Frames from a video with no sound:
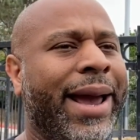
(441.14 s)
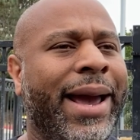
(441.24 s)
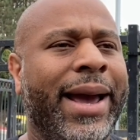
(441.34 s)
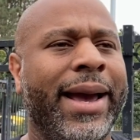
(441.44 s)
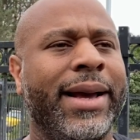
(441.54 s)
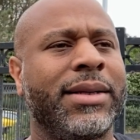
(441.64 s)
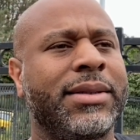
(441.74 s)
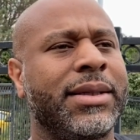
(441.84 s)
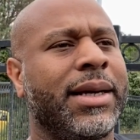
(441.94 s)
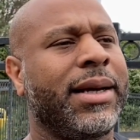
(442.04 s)

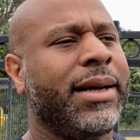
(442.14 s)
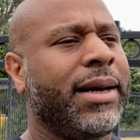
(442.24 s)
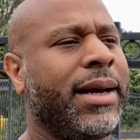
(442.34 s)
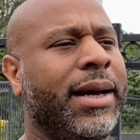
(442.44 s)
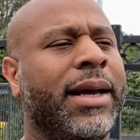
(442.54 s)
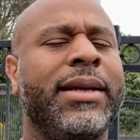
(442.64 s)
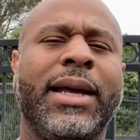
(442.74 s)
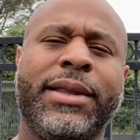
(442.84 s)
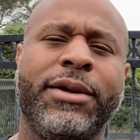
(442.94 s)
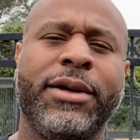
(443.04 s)
and
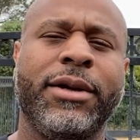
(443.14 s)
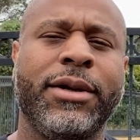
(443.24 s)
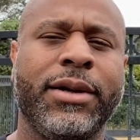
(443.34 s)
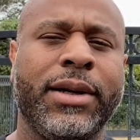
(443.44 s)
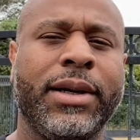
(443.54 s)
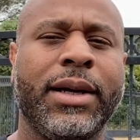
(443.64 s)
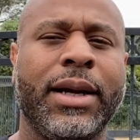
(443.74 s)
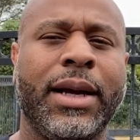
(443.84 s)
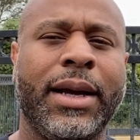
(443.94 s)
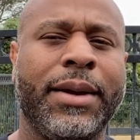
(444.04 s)
another,
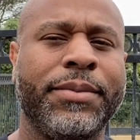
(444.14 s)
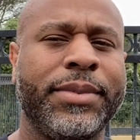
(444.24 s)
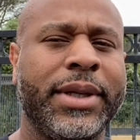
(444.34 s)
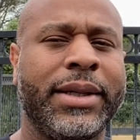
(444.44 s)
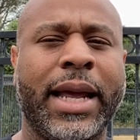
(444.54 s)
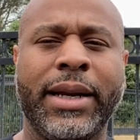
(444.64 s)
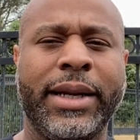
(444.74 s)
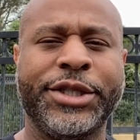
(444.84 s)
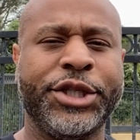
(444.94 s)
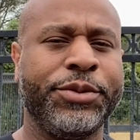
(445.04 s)
um, not an
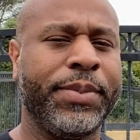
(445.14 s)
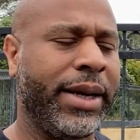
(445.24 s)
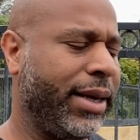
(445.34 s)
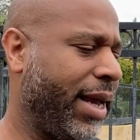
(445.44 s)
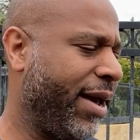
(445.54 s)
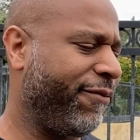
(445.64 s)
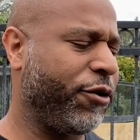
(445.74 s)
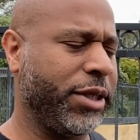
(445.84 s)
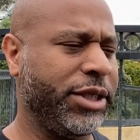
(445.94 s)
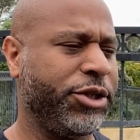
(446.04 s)
issue, but at
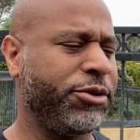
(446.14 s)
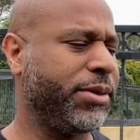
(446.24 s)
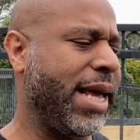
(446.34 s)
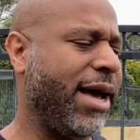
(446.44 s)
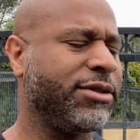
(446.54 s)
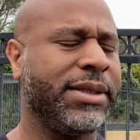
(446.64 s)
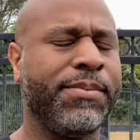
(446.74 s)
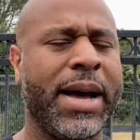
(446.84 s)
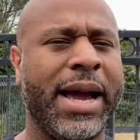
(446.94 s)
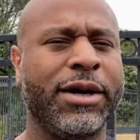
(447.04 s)
forty-two thousand
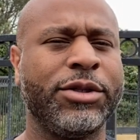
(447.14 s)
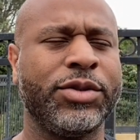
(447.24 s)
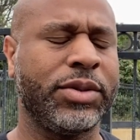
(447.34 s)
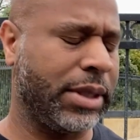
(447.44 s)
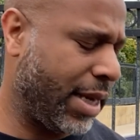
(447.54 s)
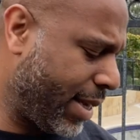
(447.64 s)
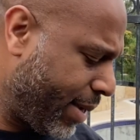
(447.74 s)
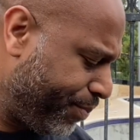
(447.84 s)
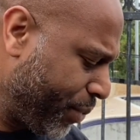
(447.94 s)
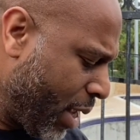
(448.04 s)
miles,
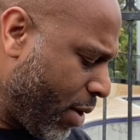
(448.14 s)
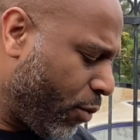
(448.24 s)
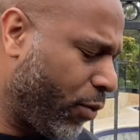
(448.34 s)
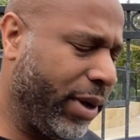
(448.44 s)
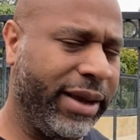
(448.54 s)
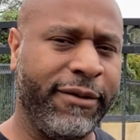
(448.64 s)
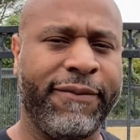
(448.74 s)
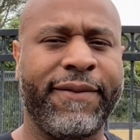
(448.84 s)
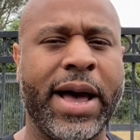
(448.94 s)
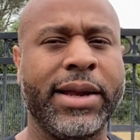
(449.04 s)
uh, we
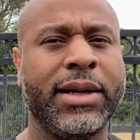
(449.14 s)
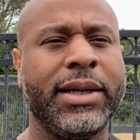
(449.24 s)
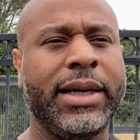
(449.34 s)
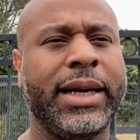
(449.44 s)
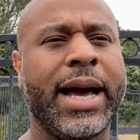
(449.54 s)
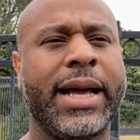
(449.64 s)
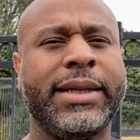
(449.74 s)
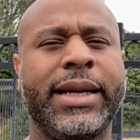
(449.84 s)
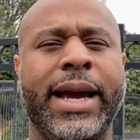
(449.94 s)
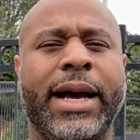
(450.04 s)
finally got
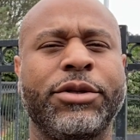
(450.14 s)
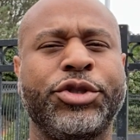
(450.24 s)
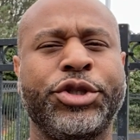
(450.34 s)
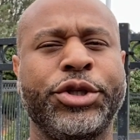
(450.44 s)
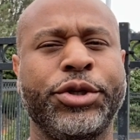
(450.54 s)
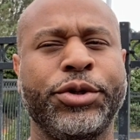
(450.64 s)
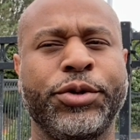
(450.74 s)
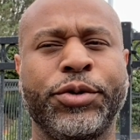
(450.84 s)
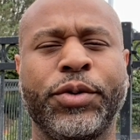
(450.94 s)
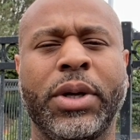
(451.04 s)
down
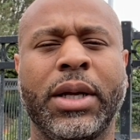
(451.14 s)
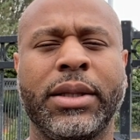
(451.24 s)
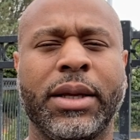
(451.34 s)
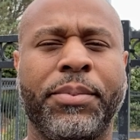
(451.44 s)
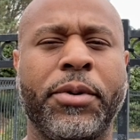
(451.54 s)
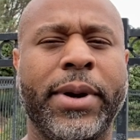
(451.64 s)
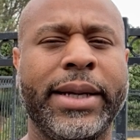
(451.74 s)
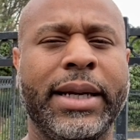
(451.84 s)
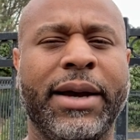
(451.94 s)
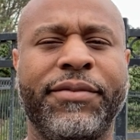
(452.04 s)
to the
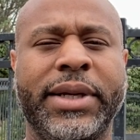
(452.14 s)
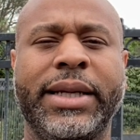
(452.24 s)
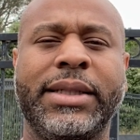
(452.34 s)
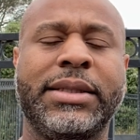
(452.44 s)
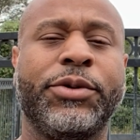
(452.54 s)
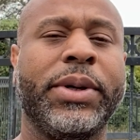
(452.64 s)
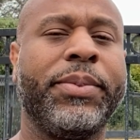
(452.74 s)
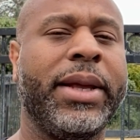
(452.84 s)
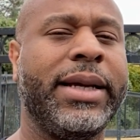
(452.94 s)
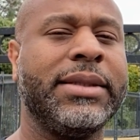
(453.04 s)
point of needing to
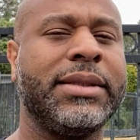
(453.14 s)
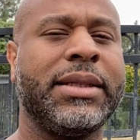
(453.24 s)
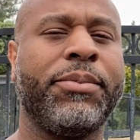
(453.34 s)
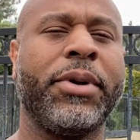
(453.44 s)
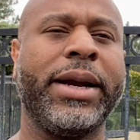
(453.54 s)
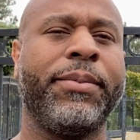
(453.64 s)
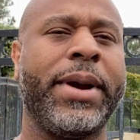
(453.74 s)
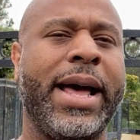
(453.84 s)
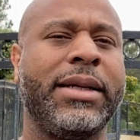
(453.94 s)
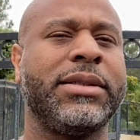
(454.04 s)
replace the brake
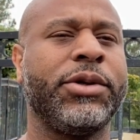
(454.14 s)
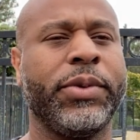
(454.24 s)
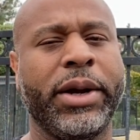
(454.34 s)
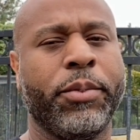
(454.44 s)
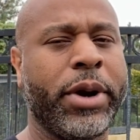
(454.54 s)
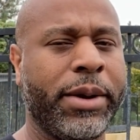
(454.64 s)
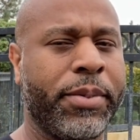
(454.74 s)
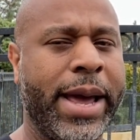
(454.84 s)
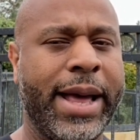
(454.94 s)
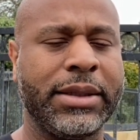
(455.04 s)
pads, the rear brake
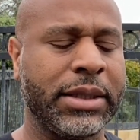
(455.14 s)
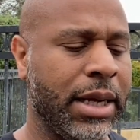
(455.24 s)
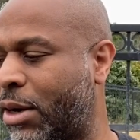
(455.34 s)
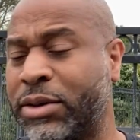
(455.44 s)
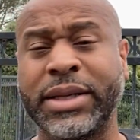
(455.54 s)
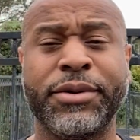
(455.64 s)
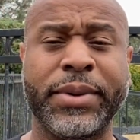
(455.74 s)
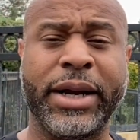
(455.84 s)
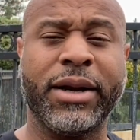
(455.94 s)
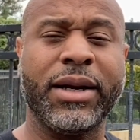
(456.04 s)
pads, only the
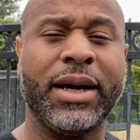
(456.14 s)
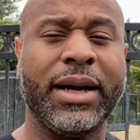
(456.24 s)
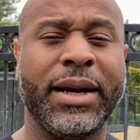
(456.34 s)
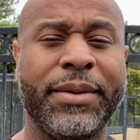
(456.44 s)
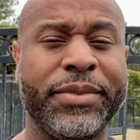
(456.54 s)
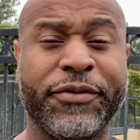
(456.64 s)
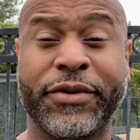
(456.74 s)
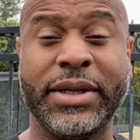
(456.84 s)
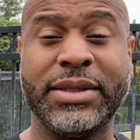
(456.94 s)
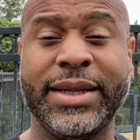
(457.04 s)
rear. Um, the
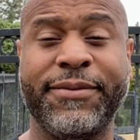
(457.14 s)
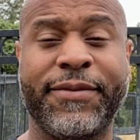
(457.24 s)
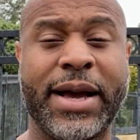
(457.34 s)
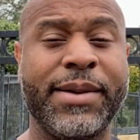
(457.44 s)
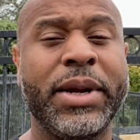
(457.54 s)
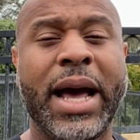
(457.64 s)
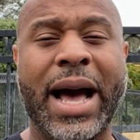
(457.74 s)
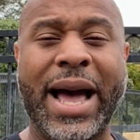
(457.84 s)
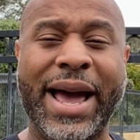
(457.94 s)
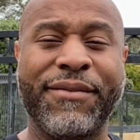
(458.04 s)
front seemed fine.
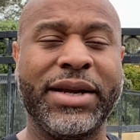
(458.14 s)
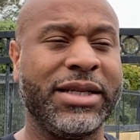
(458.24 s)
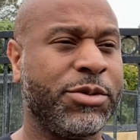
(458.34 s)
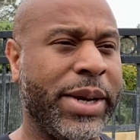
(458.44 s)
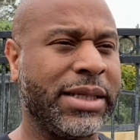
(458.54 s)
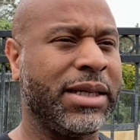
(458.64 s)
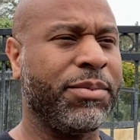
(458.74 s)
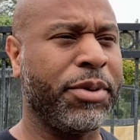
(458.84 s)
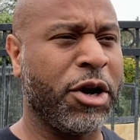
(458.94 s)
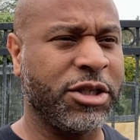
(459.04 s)
I haven't inspected
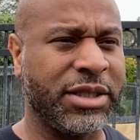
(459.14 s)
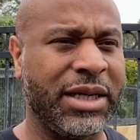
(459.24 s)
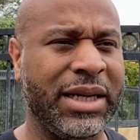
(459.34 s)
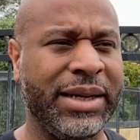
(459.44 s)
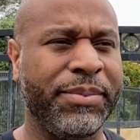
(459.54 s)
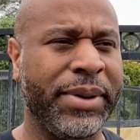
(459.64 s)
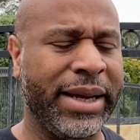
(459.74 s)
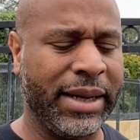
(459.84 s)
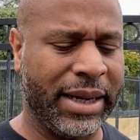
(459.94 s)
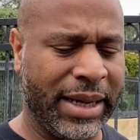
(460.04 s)
them personally,
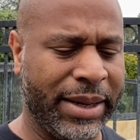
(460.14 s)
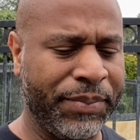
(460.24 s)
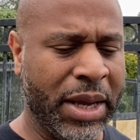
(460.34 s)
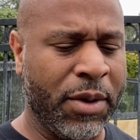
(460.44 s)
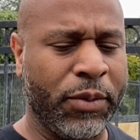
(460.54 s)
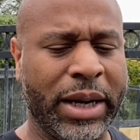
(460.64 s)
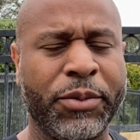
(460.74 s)
but um, when I